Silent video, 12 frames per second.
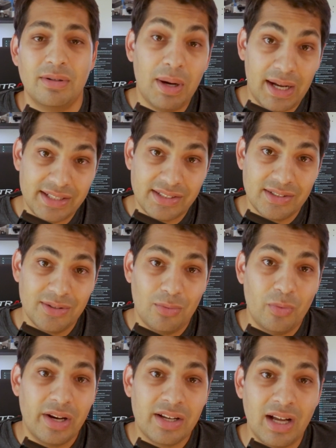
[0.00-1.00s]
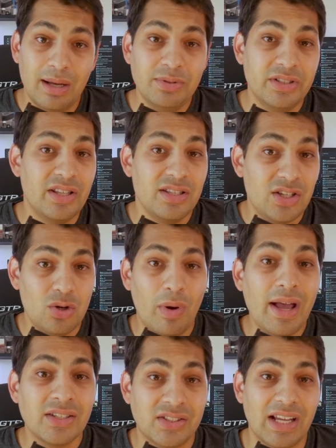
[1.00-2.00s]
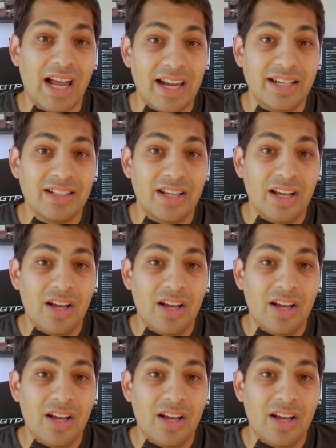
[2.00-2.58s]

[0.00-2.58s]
But when it comes to the UX side,